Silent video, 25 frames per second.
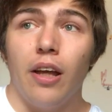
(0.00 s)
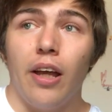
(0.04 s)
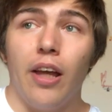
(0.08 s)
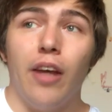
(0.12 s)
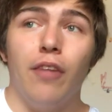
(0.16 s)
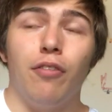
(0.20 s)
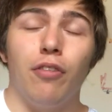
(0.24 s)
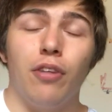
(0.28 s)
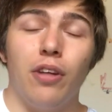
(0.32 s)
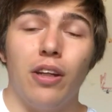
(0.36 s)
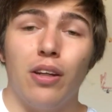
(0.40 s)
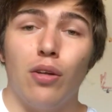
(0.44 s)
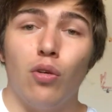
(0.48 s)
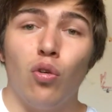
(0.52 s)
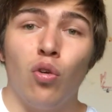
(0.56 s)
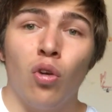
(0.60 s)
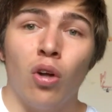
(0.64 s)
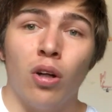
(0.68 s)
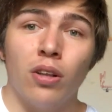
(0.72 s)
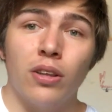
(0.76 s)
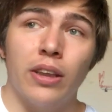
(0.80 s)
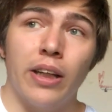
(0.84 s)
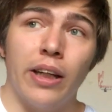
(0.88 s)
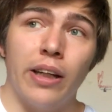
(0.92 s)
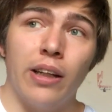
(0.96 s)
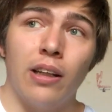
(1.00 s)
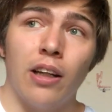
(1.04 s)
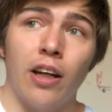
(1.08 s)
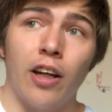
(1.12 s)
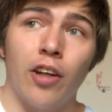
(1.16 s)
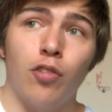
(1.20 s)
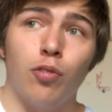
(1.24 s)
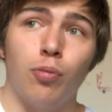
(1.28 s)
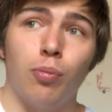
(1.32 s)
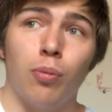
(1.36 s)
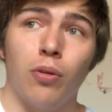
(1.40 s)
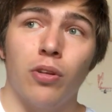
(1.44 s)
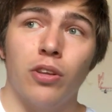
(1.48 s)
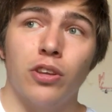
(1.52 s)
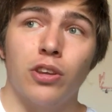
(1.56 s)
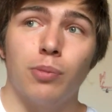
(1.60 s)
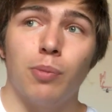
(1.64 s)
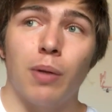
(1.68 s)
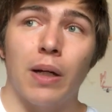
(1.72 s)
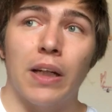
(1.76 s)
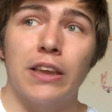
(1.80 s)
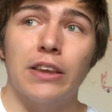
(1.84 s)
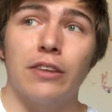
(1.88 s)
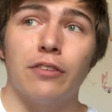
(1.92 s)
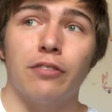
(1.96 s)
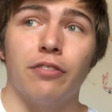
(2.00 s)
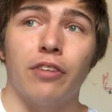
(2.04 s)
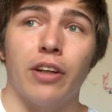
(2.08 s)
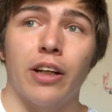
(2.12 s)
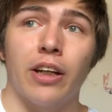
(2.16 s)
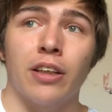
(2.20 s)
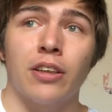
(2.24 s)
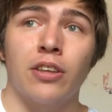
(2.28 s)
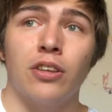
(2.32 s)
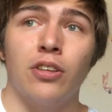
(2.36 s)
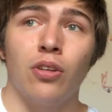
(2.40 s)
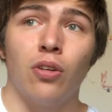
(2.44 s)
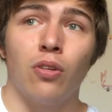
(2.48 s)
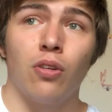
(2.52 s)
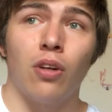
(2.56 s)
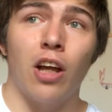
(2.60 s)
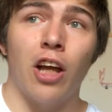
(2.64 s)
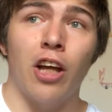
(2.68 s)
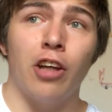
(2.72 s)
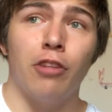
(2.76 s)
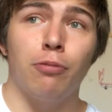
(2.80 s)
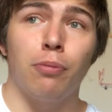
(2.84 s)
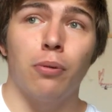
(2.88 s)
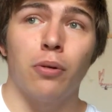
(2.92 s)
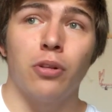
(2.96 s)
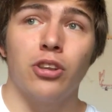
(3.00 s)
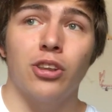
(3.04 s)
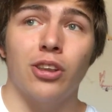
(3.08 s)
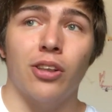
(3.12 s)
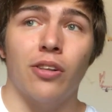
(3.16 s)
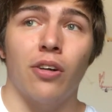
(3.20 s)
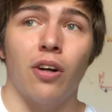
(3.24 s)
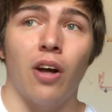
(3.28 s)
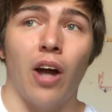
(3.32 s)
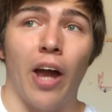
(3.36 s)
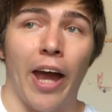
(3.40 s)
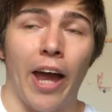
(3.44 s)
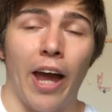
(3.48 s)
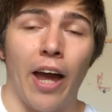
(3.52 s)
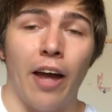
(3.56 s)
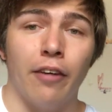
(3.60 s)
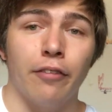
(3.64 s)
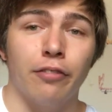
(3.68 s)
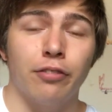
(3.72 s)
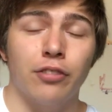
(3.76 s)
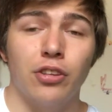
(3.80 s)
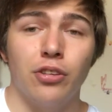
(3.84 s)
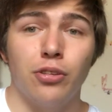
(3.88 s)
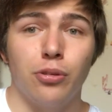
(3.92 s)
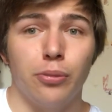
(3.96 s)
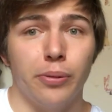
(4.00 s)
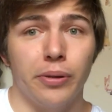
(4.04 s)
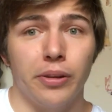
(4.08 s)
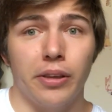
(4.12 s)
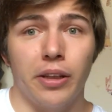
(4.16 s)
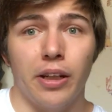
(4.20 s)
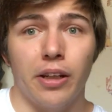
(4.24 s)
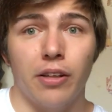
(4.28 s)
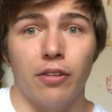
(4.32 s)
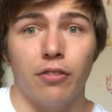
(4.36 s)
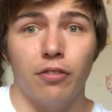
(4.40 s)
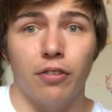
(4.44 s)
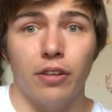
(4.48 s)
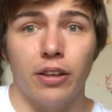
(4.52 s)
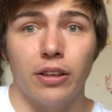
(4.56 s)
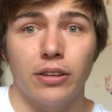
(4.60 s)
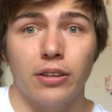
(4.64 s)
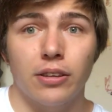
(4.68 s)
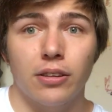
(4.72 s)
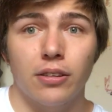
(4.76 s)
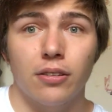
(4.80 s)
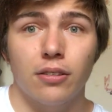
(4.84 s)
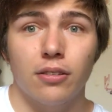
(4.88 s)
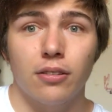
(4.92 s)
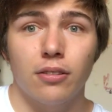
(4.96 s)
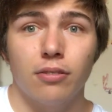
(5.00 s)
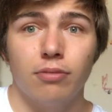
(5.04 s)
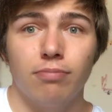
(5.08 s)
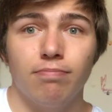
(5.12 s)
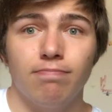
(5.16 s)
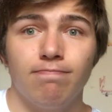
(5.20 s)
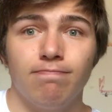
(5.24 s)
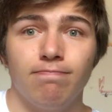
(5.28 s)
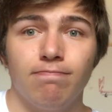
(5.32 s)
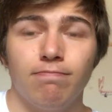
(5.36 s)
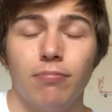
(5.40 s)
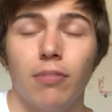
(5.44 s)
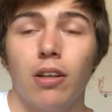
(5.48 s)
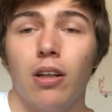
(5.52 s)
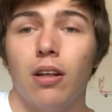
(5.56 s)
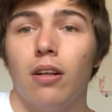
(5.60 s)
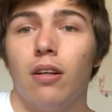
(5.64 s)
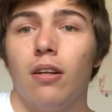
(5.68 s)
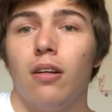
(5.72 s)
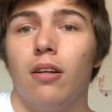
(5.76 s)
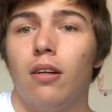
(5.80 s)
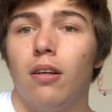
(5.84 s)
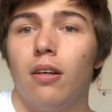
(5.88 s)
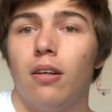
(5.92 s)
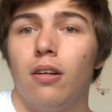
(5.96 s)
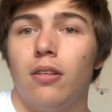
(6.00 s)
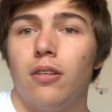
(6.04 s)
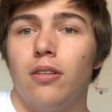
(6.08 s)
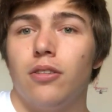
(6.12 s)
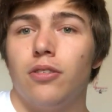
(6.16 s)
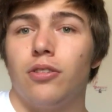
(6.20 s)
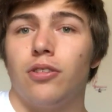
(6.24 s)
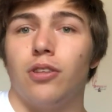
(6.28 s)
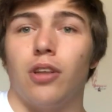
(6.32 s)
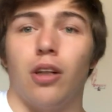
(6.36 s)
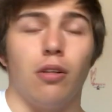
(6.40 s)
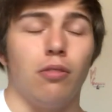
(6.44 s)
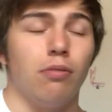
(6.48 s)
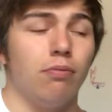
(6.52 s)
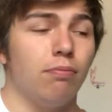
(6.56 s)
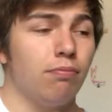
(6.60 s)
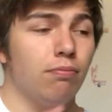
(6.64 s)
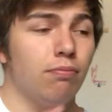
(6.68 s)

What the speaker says: If you did not gain life points by this effect, your life points are halved during the end phase. So,